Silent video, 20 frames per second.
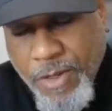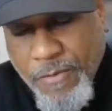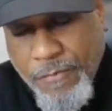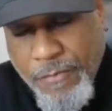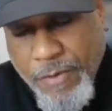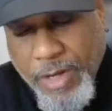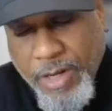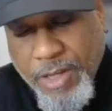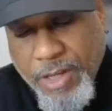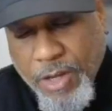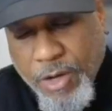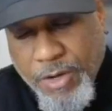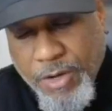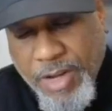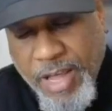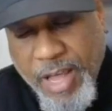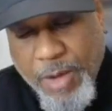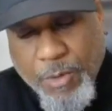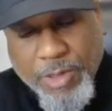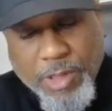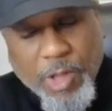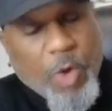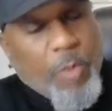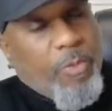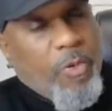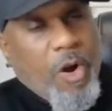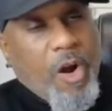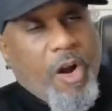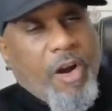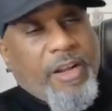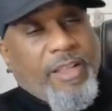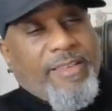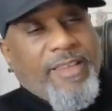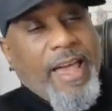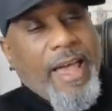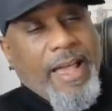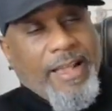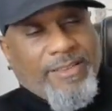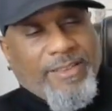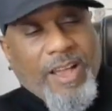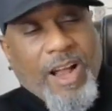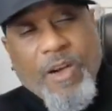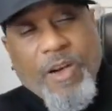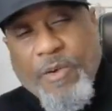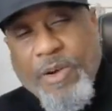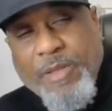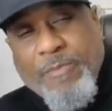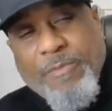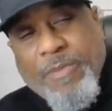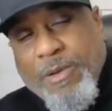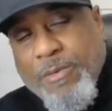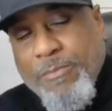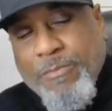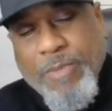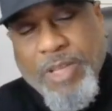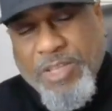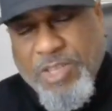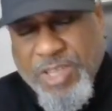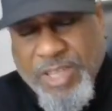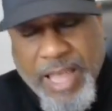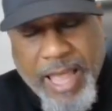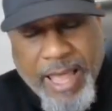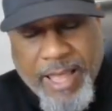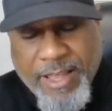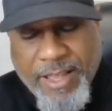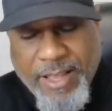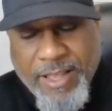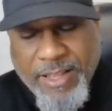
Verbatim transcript: Filling your day with low priority tasks. I already mentioned that.